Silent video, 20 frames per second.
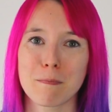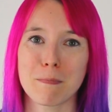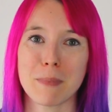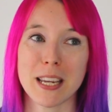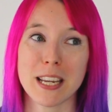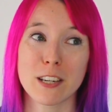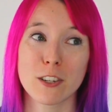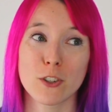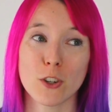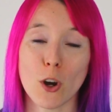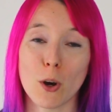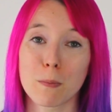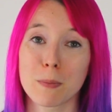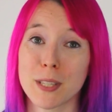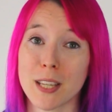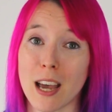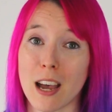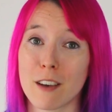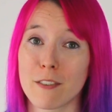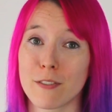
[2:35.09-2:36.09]
big
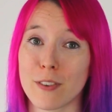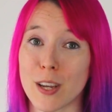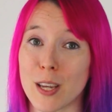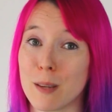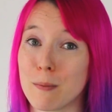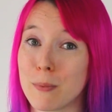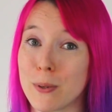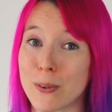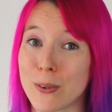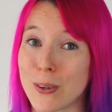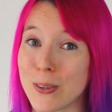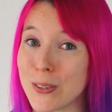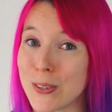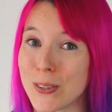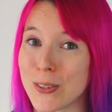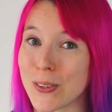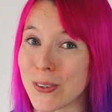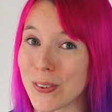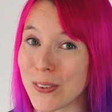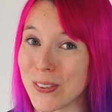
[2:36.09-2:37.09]
shops have a bureau
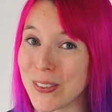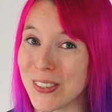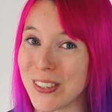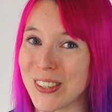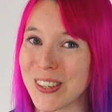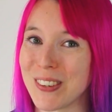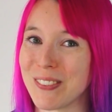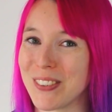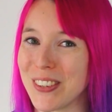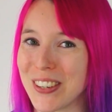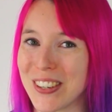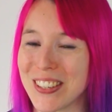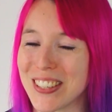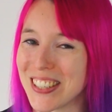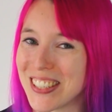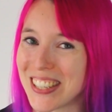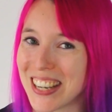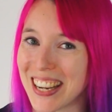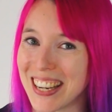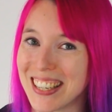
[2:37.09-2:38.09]
de change.
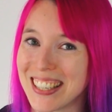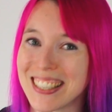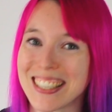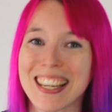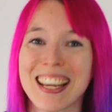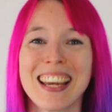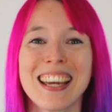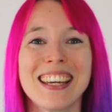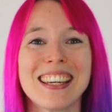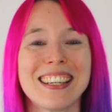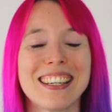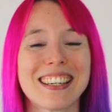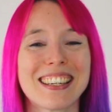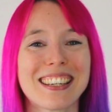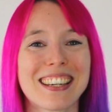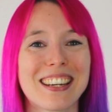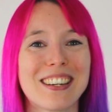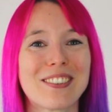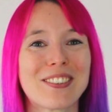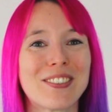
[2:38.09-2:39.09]
You
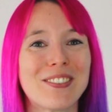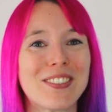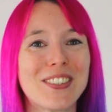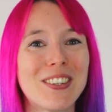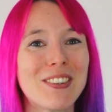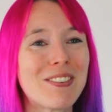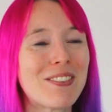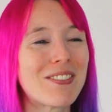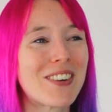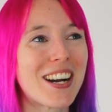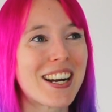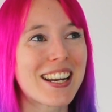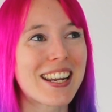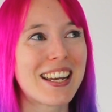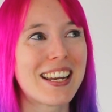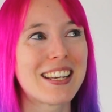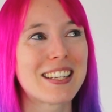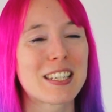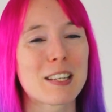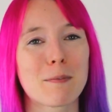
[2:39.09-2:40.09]
can get it from
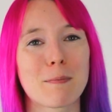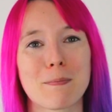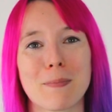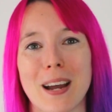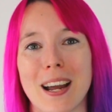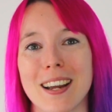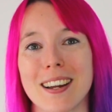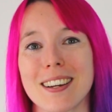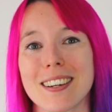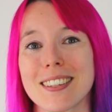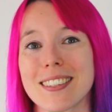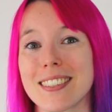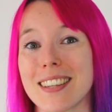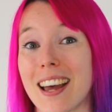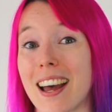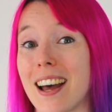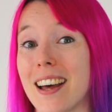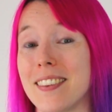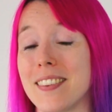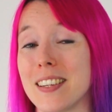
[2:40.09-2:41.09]
supermarkets, banks,
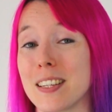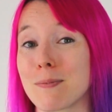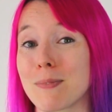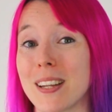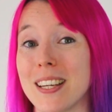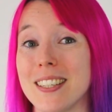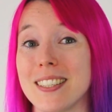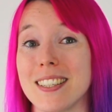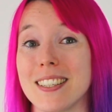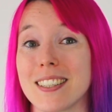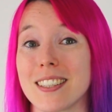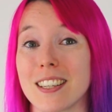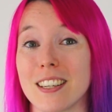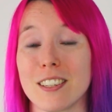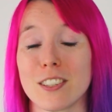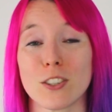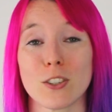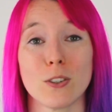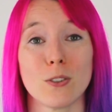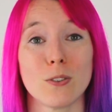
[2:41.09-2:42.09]
and there's places
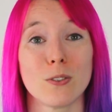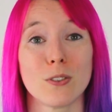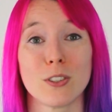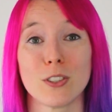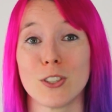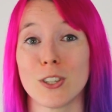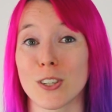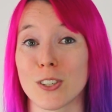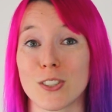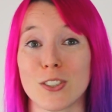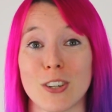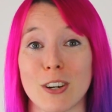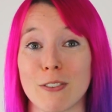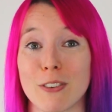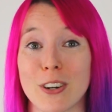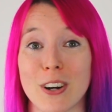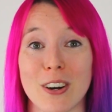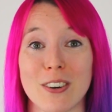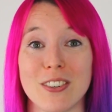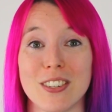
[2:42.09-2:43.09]
that do just
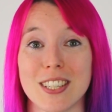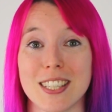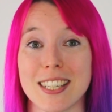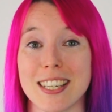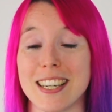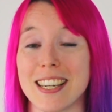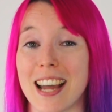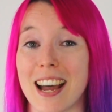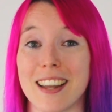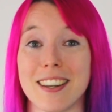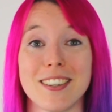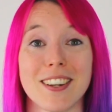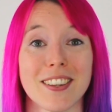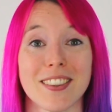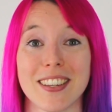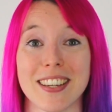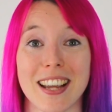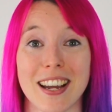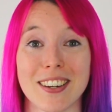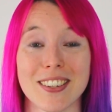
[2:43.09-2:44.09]
travel currency and
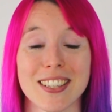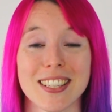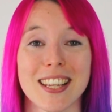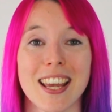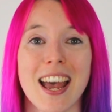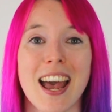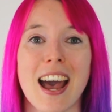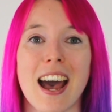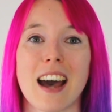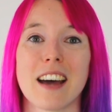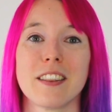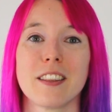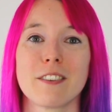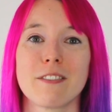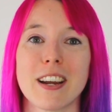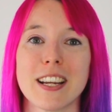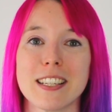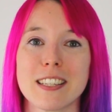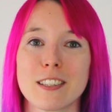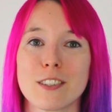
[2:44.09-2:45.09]
nothing else. And the
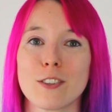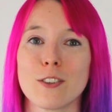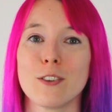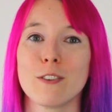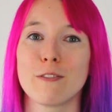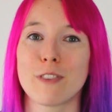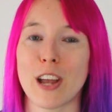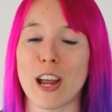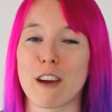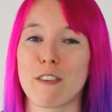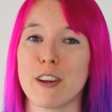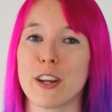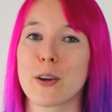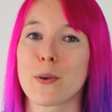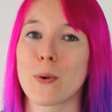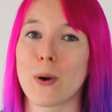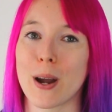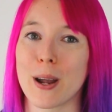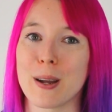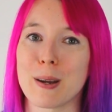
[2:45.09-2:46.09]
rates do vary
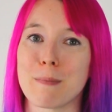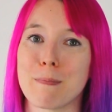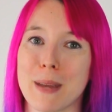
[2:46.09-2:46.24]
quite a